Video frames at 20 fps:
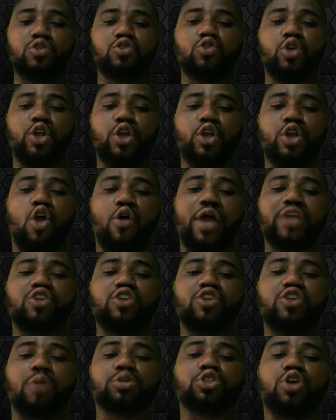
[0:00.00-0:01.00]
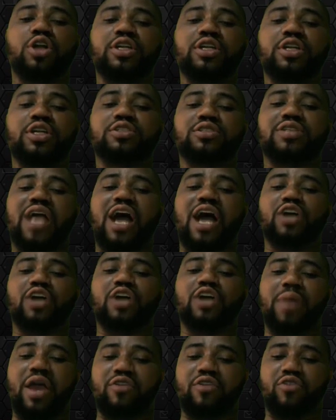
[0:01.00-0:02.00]
So the correct option is
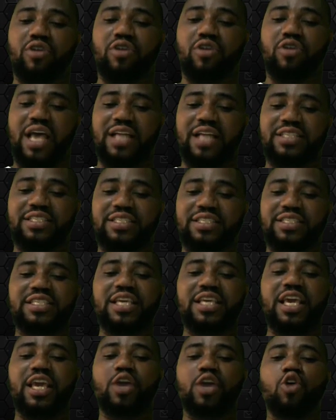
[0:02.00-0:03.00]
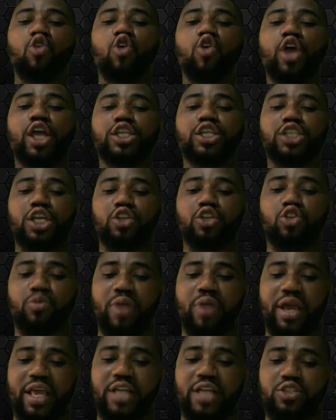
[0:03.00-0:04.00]
calcium hydroxide,
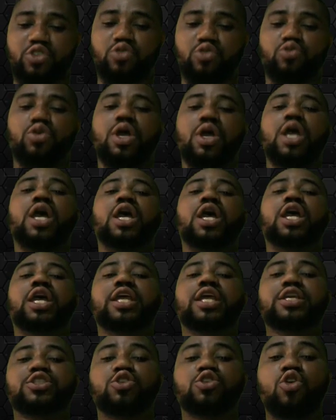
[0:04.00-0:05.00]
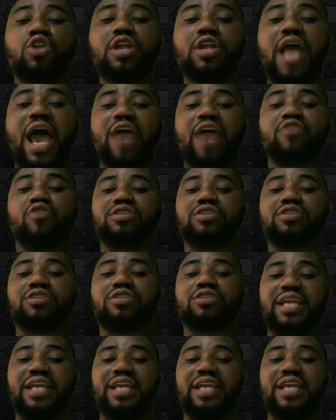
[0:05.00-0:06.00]
CaOH(2). It is the only
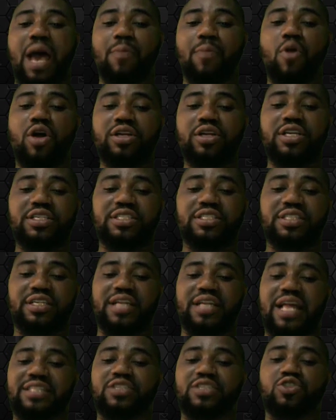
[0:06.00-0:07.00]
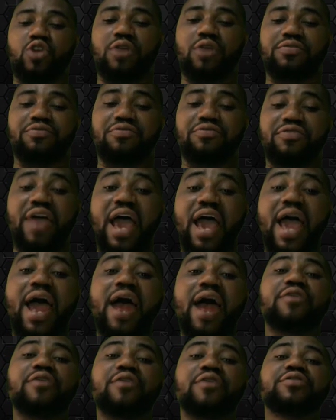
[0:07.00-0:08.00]
hydroxide among these 3 that is not
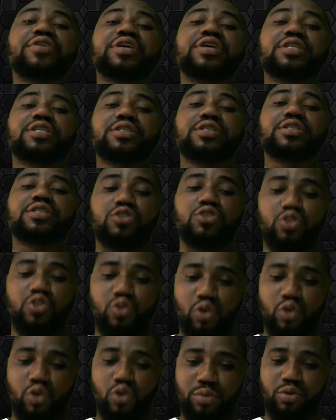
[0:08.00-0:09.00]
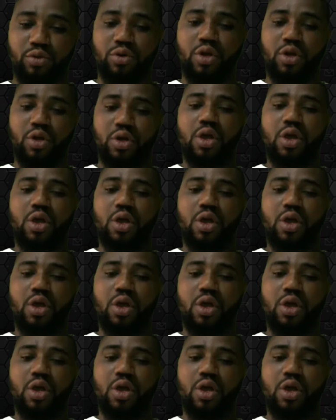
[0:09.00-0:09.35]
very soluble.